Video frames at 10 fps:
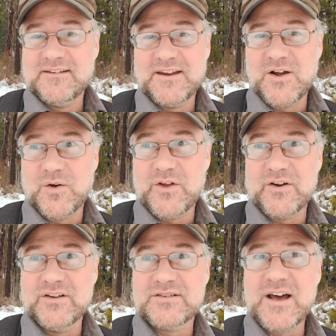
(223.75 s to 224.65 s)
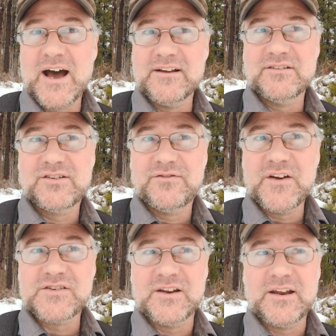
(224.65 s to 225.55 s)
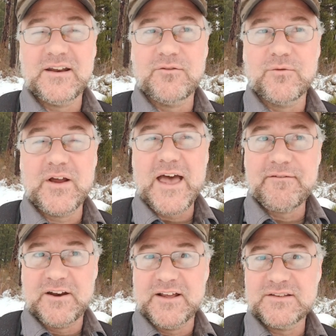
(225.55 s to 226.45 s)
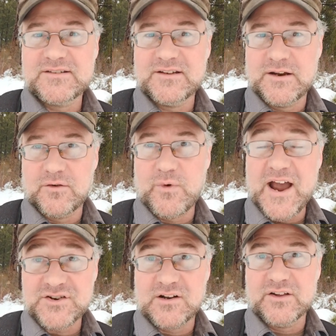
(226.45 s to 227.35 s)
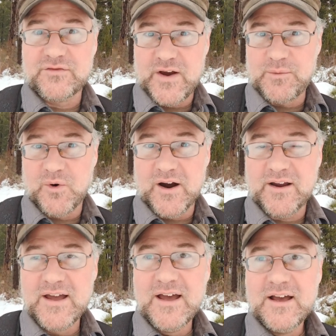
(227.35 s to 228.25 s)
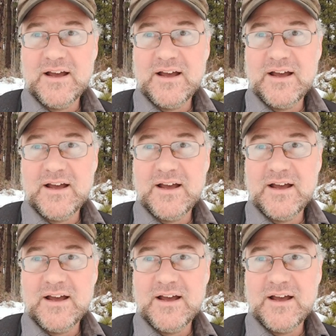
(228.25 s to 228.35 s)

you know, there is not sufficient evidence in a rationalist framework